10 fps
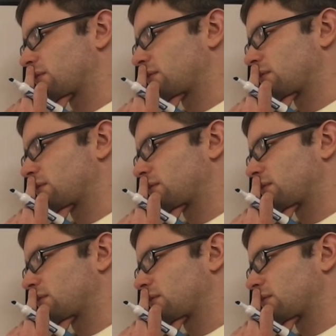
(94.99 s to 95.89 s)

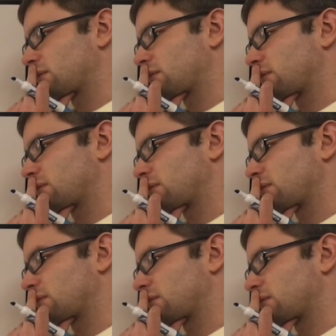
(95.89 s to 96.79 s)

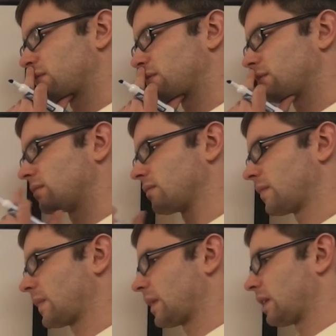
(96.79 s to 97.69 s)

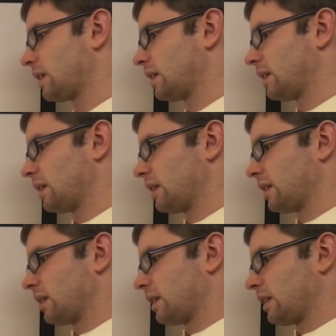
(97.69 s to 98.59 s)

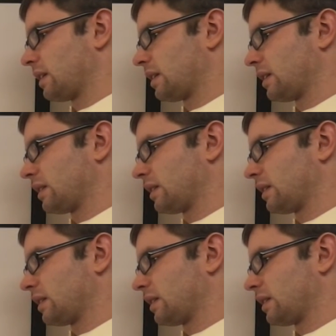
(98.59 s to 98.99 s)
Nothing is said.